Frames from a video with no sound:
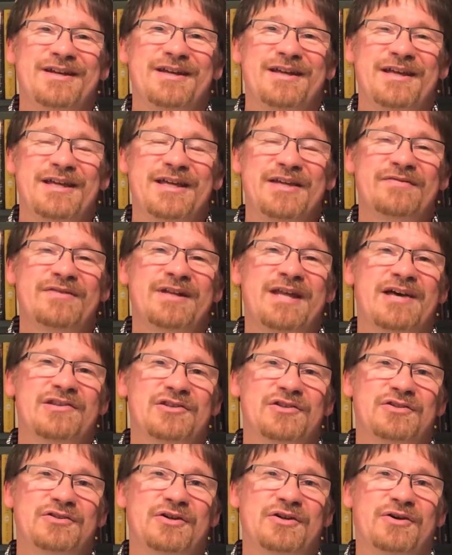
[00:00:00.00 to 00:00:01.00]
Even as
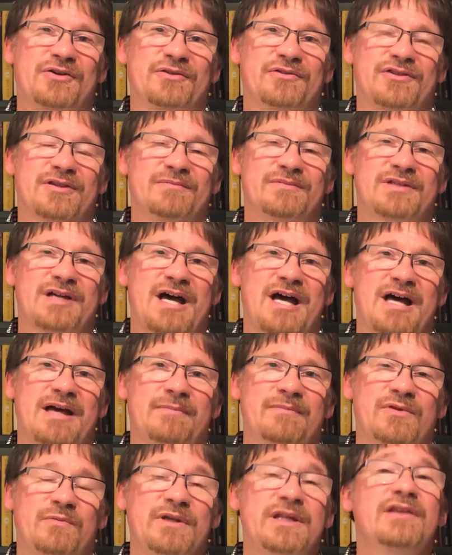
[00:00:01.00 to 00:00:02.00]
adults
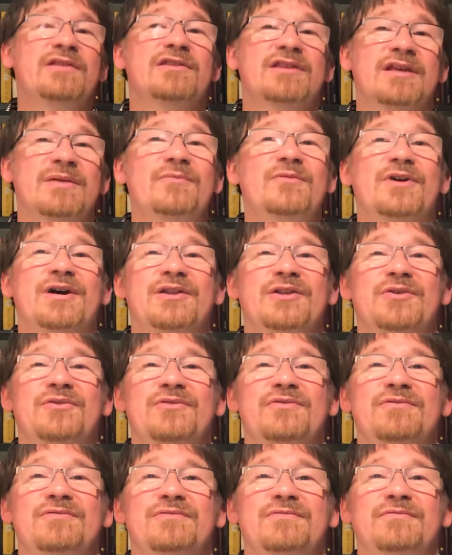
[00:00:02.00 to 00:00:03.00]
sometimes. We need someone
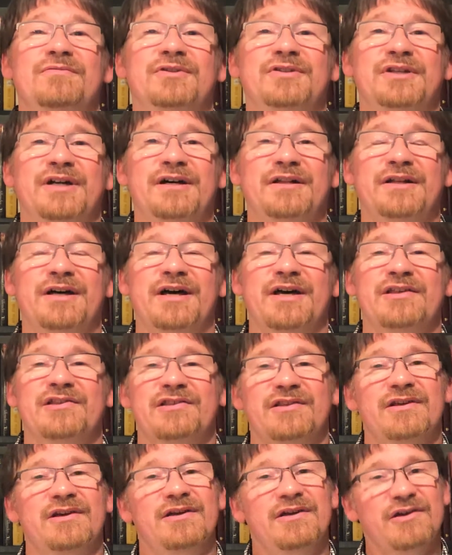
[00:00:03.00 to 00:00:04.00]
who will tell
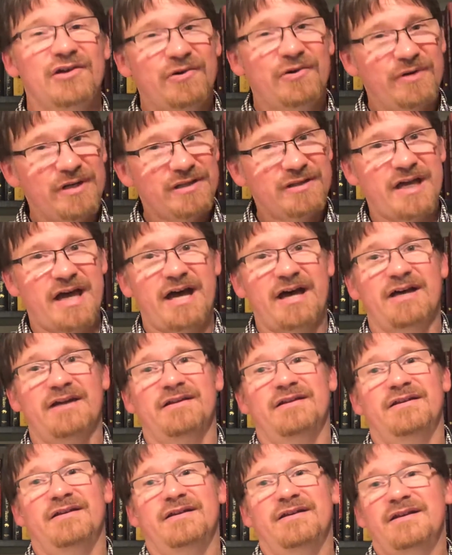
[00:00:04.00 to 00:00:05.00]
us, quit that.